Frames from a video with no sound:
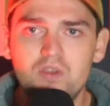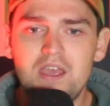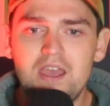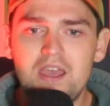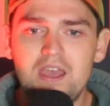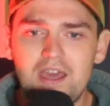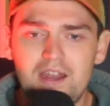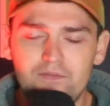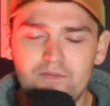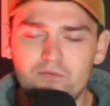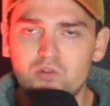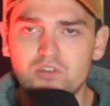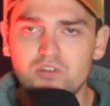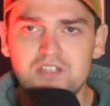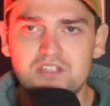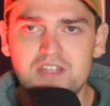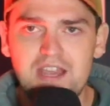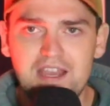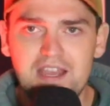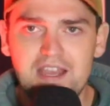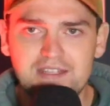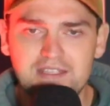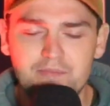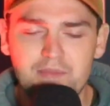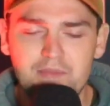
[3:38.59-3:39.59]
And if it wasn't
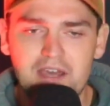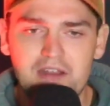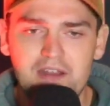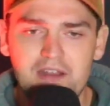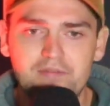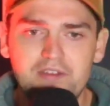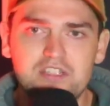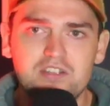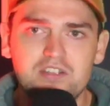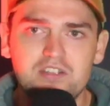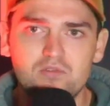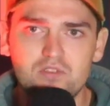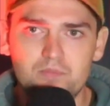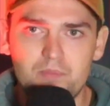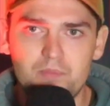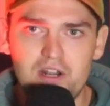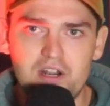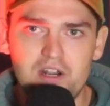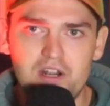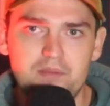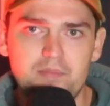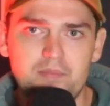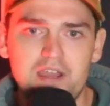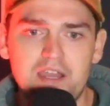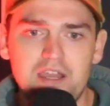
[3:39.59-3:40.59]
Haksabanovic, it was
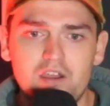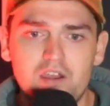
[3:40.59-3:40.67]
Bernabei.